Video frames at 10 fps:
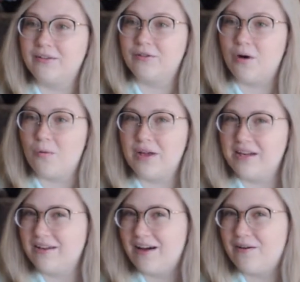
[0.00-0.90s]

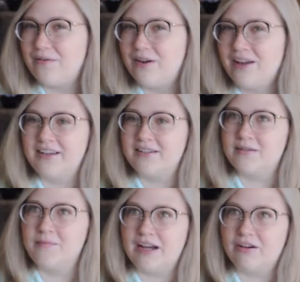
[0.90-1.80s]
going now. It
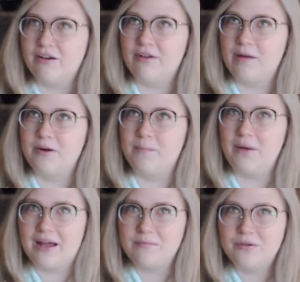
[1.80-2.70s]
doesn't matter if I'm in a
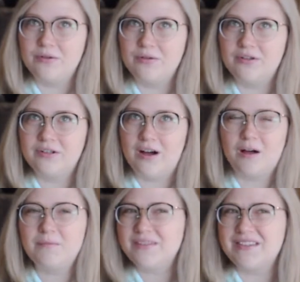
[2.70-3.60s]
bad mood,
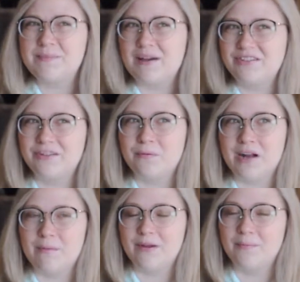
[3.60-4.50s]
almost especially when
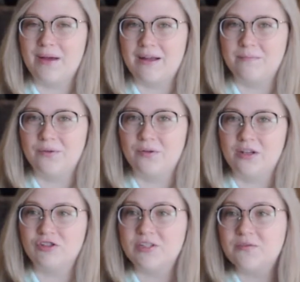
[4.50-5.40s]
I'm in a bad mood.
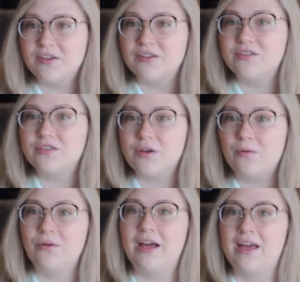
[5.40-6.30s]
It just feels so
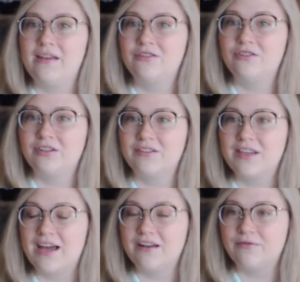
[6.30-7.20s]
nice to just
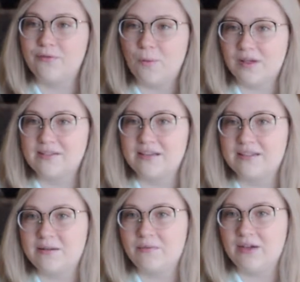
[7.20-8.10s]
kind of focus on
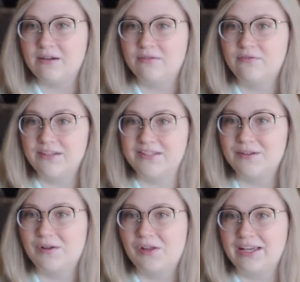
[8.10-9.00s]
something
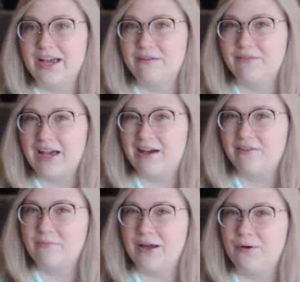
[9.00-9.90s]
physical and kind of get out
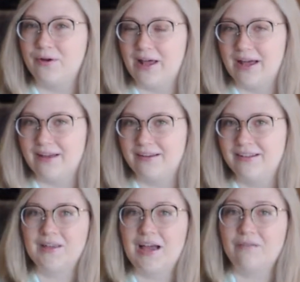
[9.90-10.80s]
of my own head.
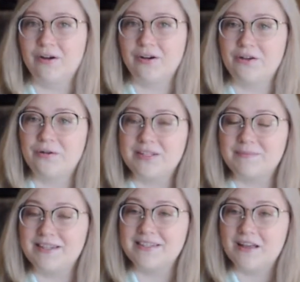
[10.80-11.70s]
I've already noticed
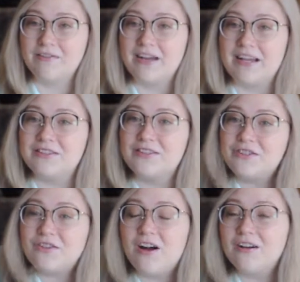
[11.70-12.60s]
myself getting
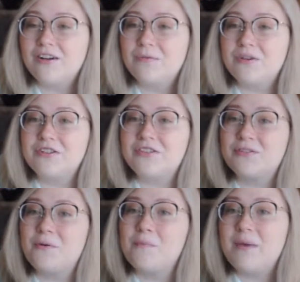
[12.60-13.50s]
stronger, which is
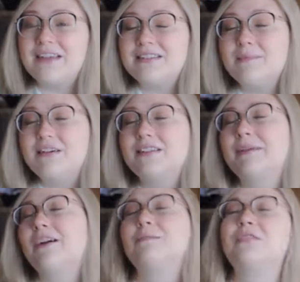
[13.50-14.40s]
so amazing because
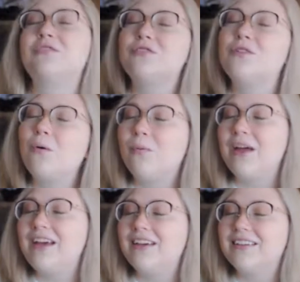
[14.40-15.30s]
my arms are so
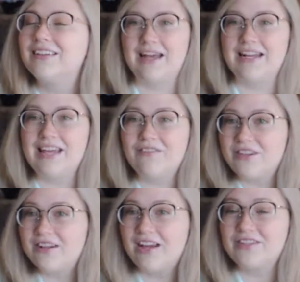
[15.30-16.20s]
weak. And
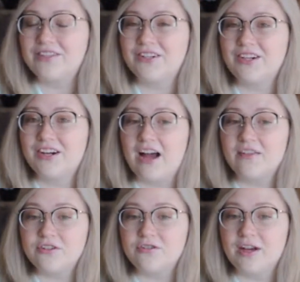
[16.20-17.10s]
even nicer,
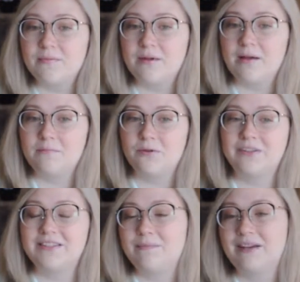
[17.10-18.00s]
on the treadmill I'm
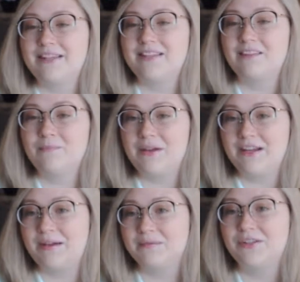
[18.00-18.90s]
noticing myself being
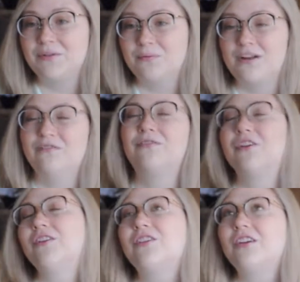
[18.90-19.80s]
able to run
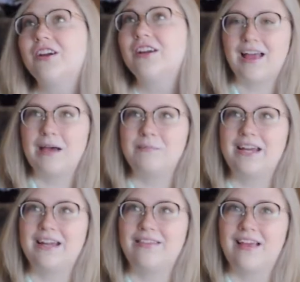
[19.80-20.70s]
further. I'm
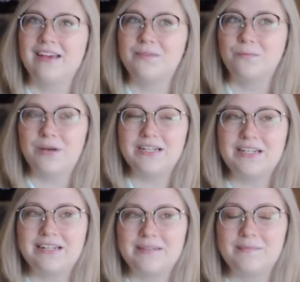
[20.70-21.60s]
getting less
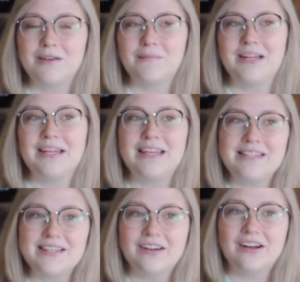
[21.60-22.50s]
winded, it's becoming
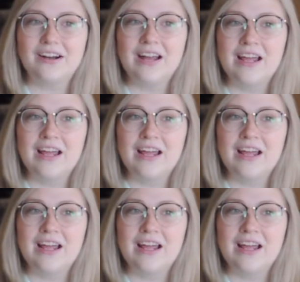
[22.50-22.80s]
easier,